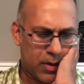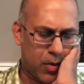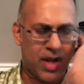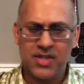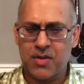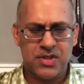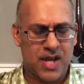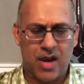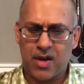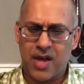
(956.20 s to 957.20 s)
What else was
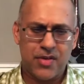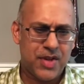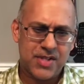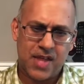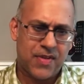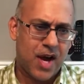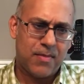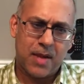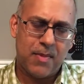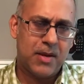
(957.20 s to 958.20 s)
other things I
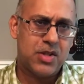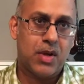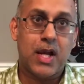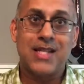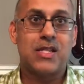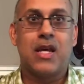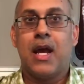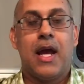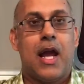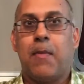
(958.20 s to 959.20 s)
thought that may do it?
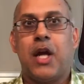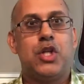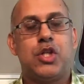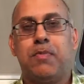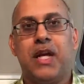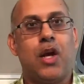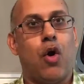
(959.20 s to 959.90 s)
It might just be